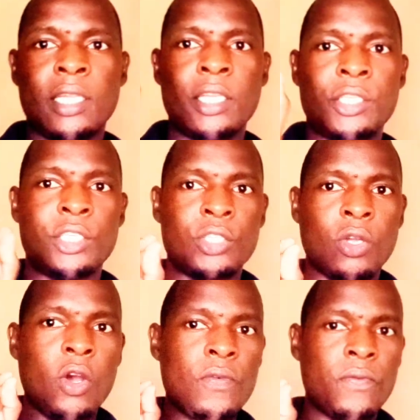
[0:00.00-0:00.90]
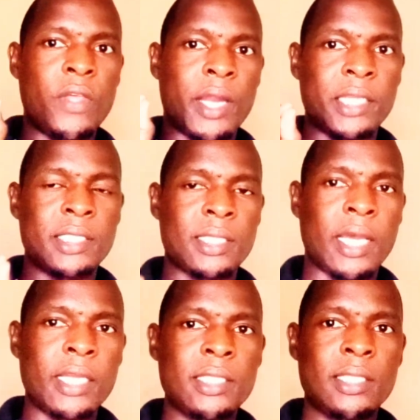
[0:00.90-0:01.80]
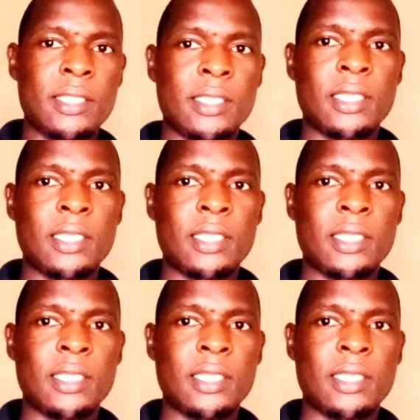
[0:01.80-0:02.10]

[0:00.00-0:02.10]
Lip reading: it is of the right size,